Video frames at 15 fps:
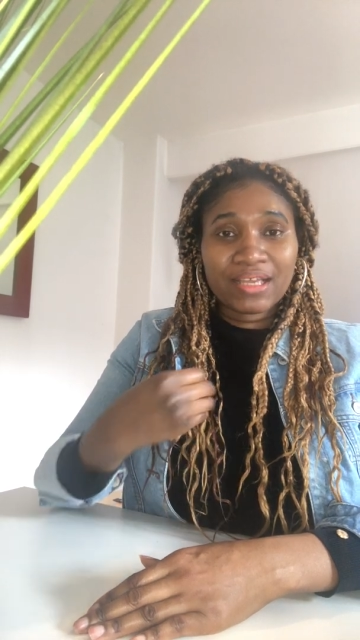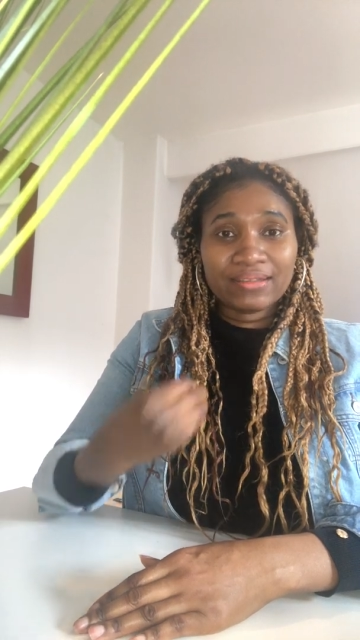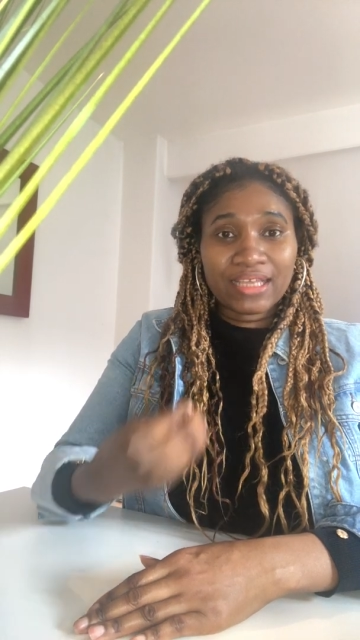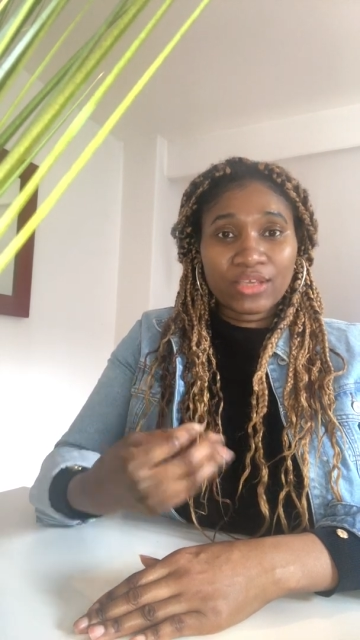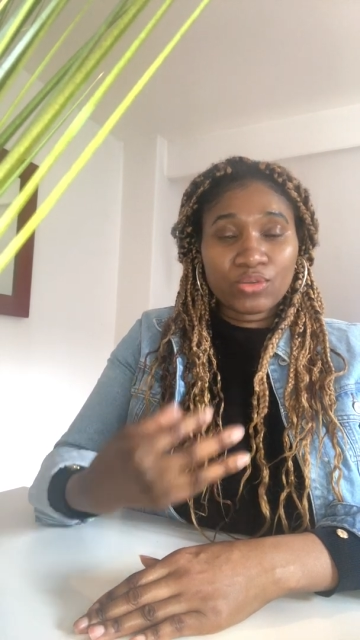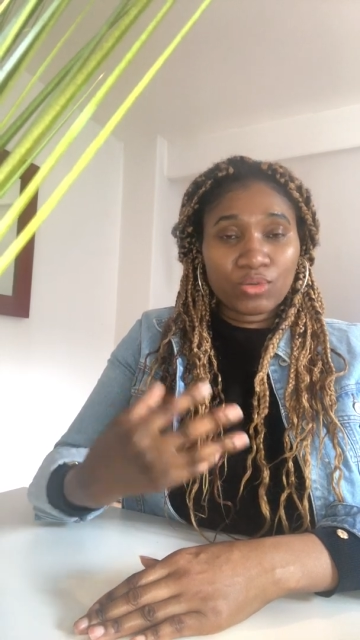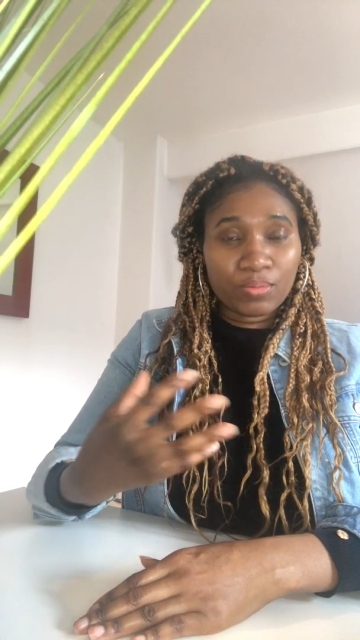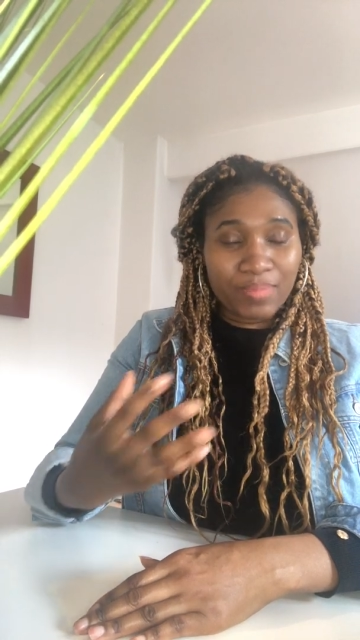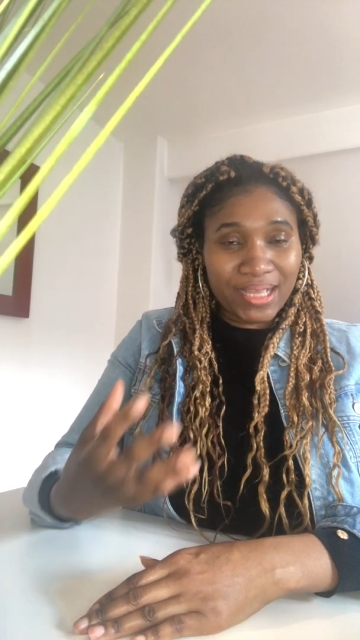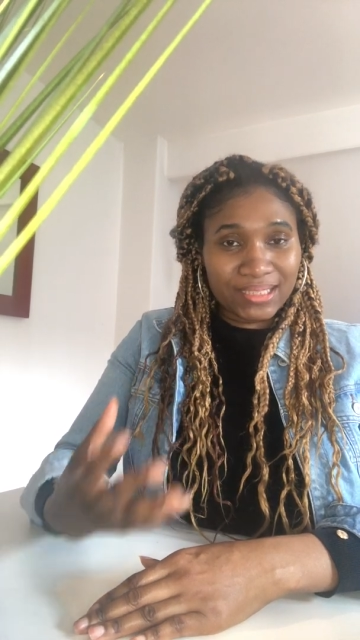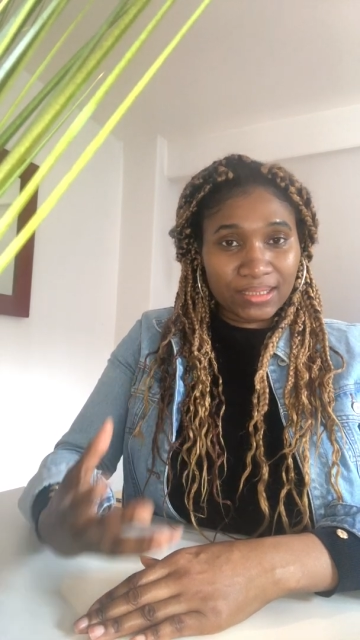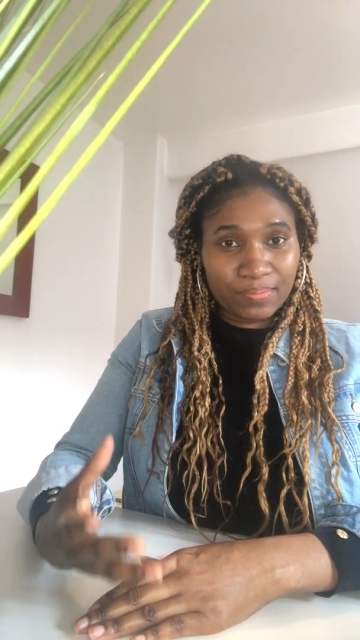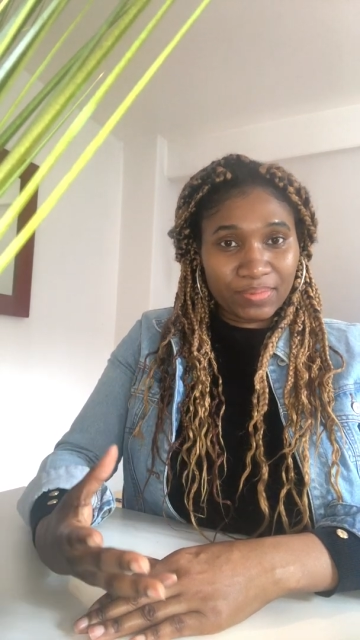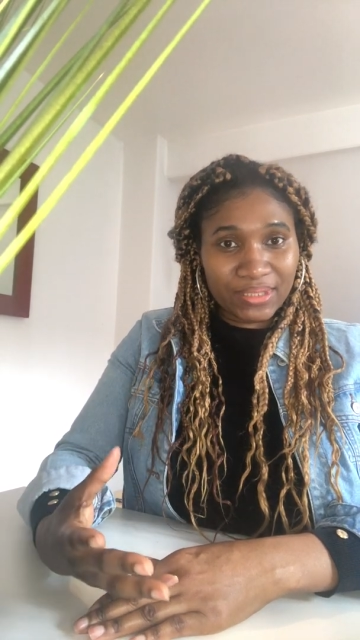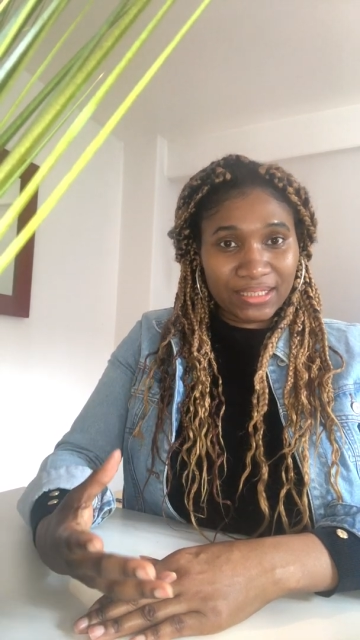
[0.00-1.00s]
then you're
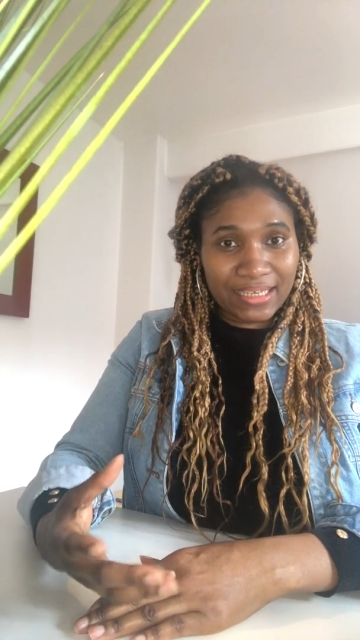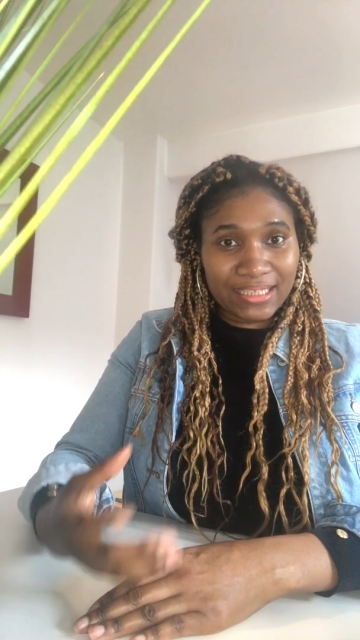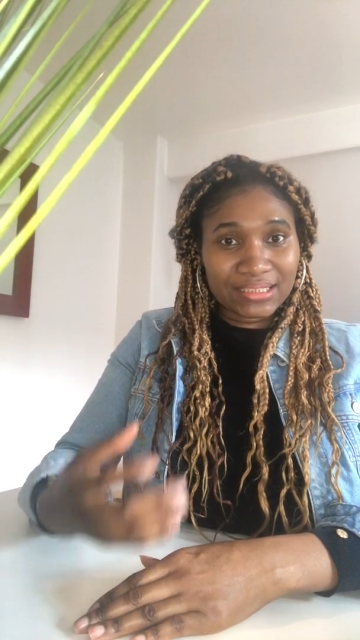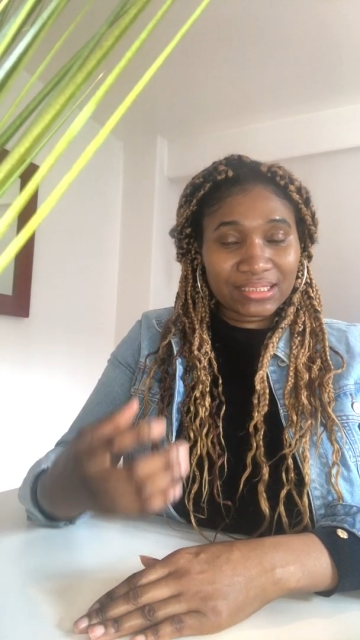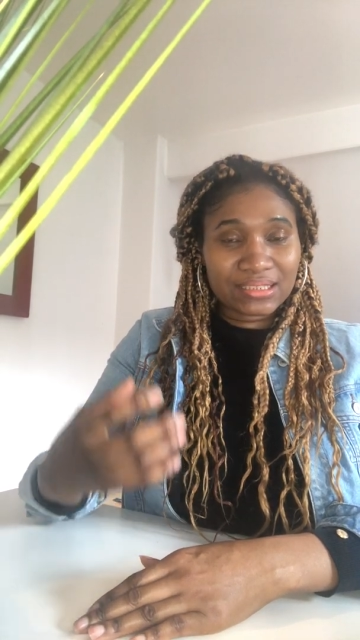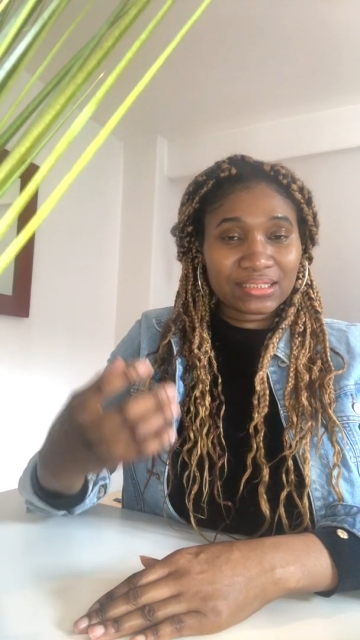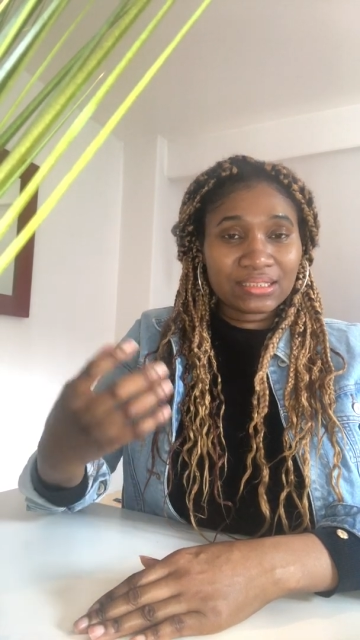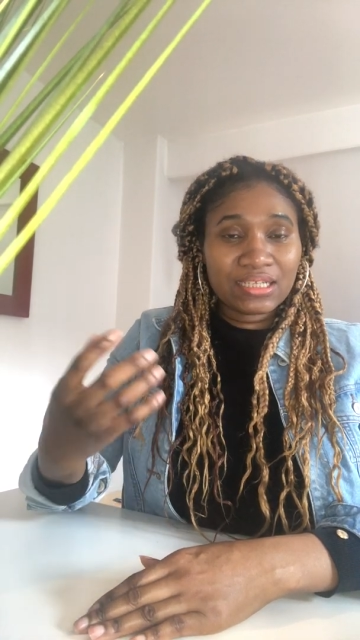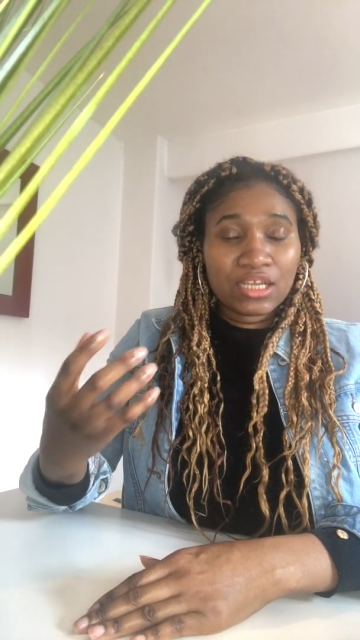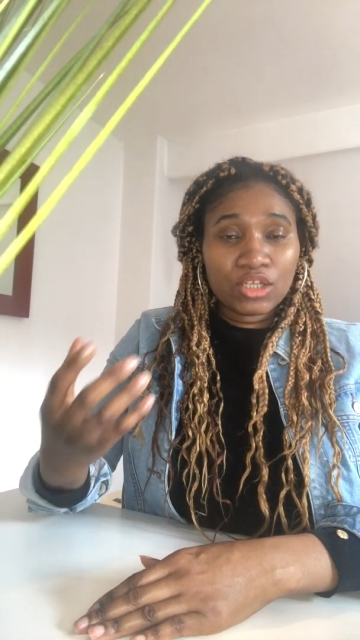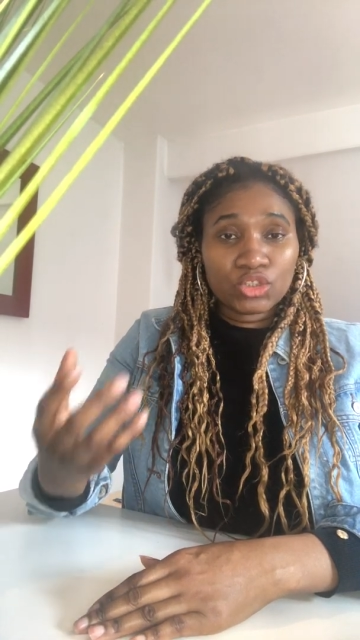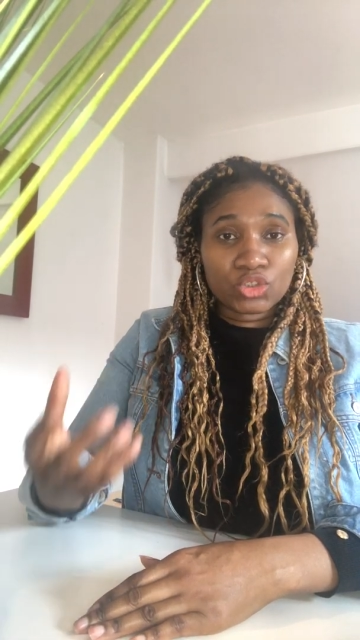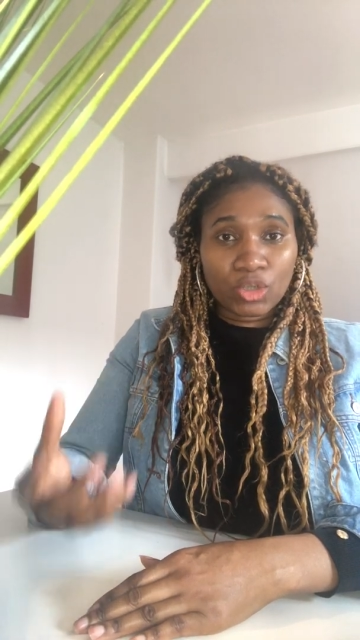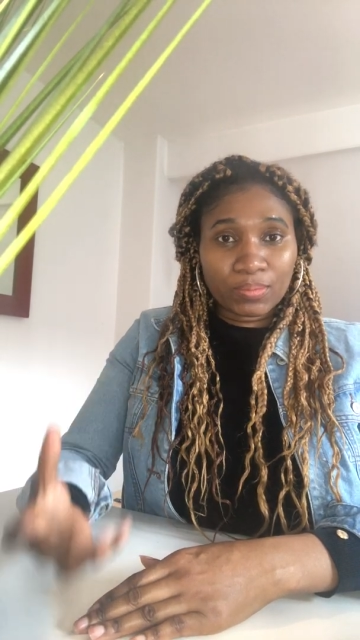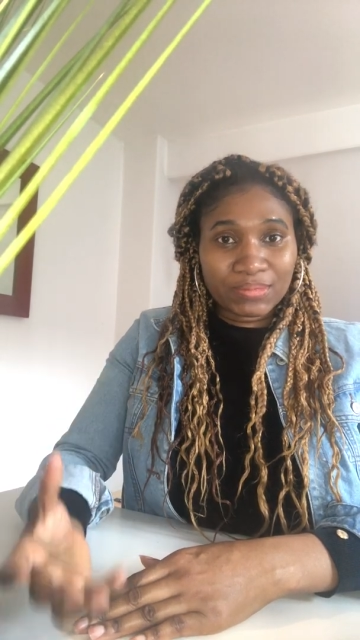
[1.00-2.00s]
better placed
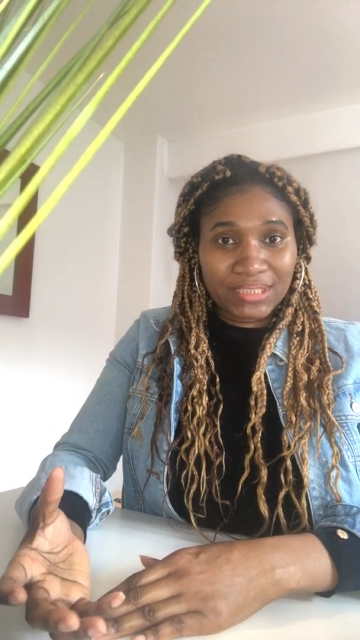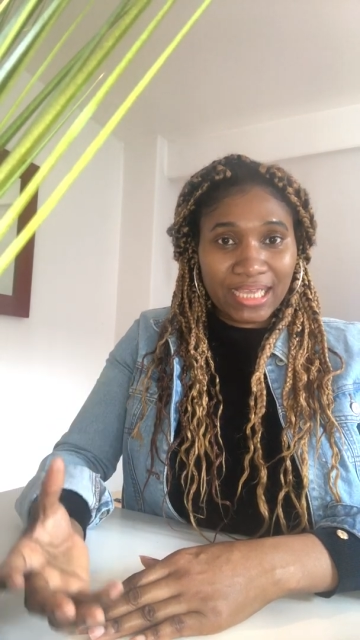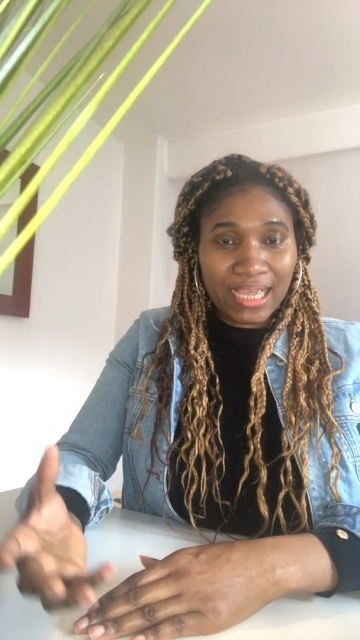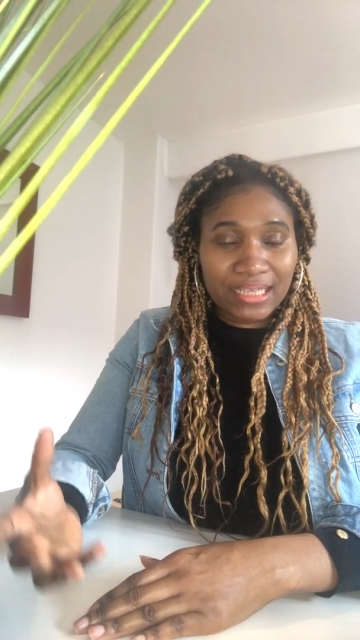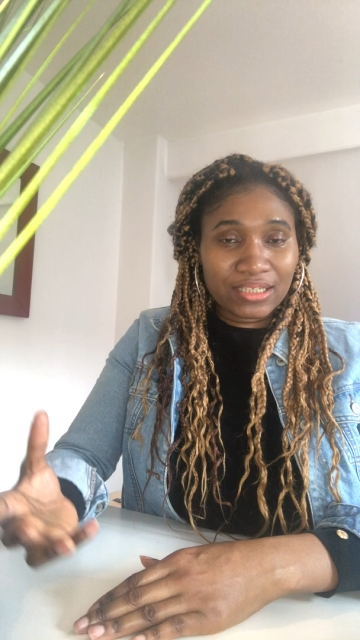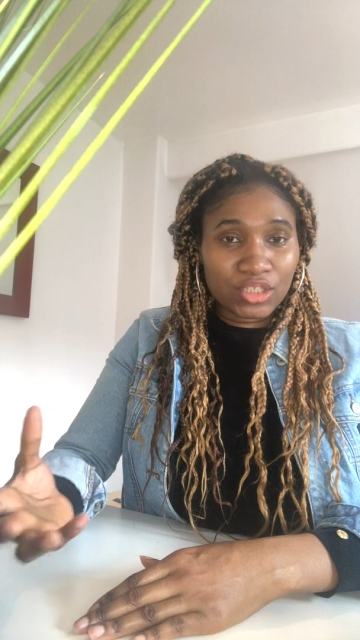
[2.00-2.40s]
to obtain